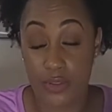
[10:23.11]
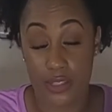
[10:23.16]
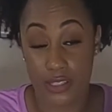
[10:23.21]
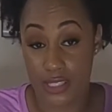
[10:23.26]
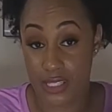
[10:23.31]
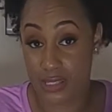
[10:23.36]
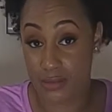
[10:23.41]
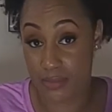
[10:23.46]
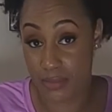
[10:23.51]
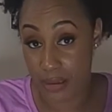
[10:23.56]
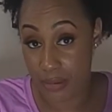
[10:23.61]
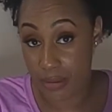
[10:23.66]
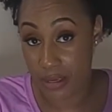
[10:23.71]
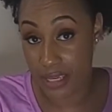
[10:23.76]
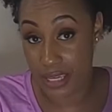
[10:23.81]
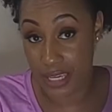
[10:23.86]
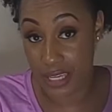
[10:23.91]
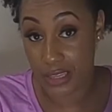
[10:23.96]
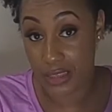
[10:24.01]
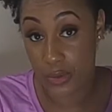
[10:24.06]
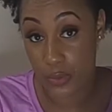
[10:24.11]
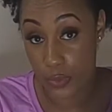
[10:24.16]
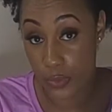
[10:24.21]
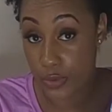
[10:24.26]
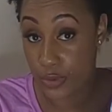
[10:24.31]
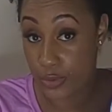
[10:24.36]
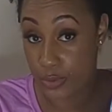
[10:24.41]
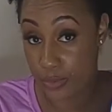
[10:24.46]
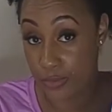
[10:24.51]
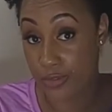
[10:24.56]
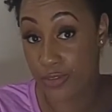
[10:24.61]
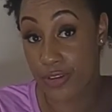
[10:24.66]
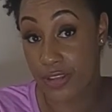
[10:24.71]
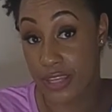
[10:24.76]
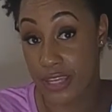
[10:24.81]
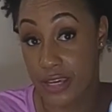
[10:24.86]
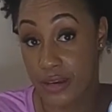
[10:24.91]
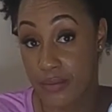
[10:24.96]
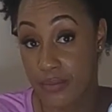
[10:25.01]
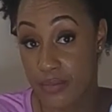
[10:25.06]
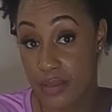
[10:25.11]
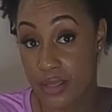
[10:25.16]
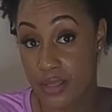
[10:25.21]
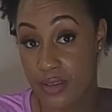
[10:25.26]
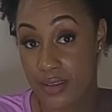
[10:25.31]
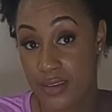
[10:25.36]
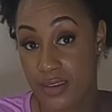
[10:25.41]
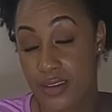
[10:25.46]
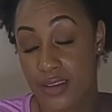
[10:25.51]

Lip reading: This is mimicking the womb for them,